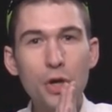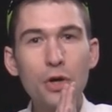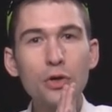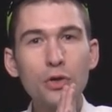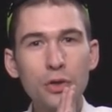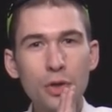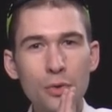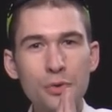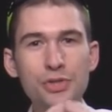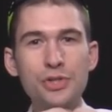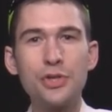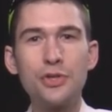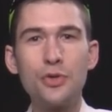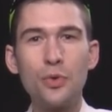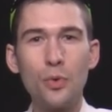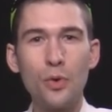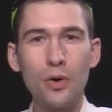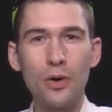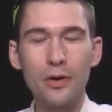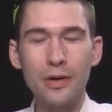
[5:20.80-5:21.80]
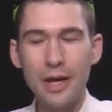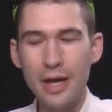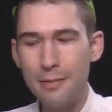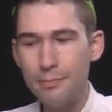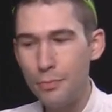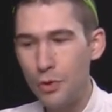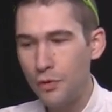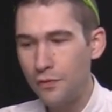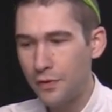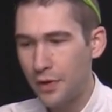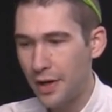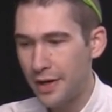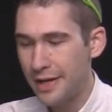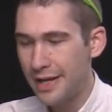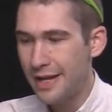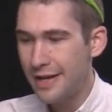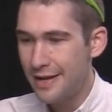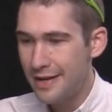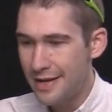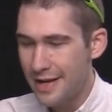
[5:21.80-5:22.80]
close the door and move on.
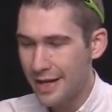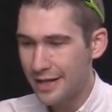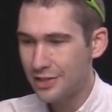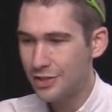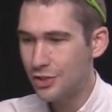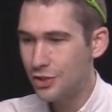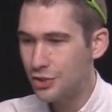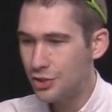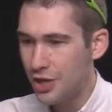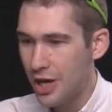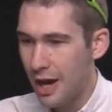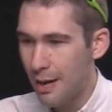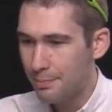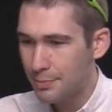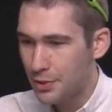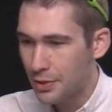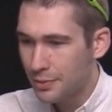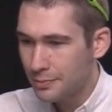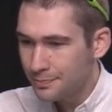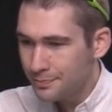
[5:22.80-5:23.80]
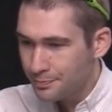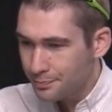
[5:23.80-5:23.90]
Next chapter.